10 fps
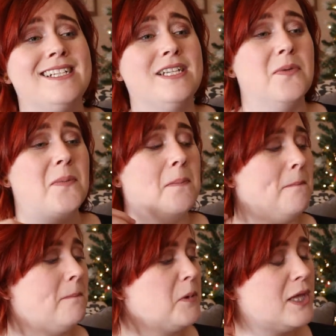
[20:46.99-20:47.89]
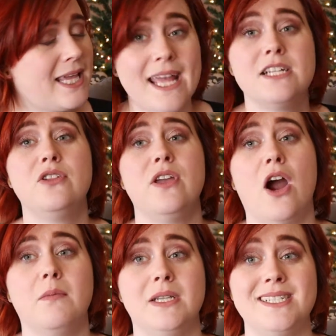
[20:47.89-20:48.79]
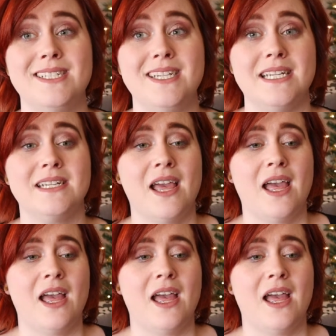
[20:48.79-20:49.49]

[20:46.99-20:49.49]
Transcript: to get to the Armelin seat.